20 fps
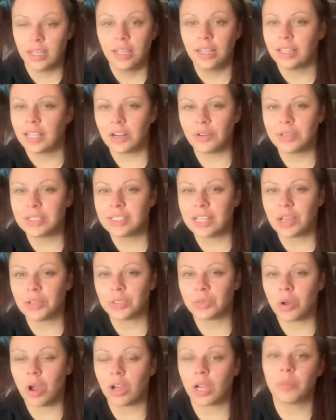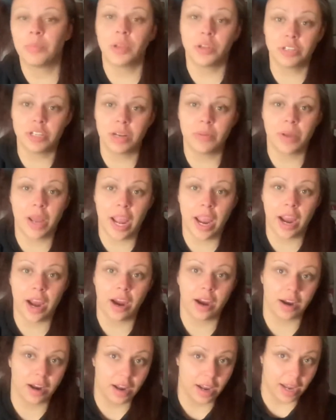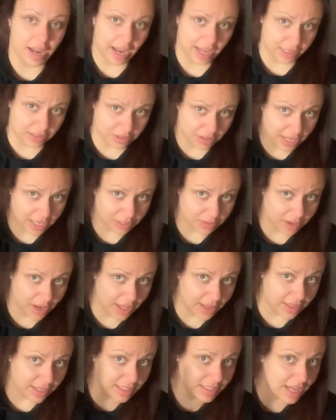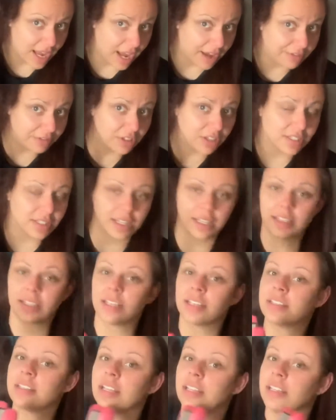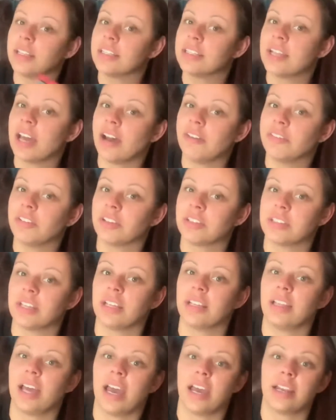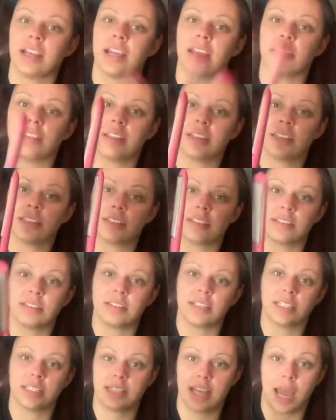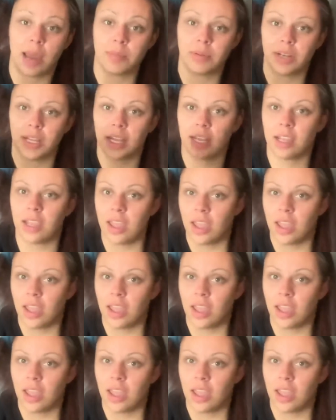That always sounds wrong. I blow dried my hair, and so that's why this half looks like this and this half looks like that, and this is happening.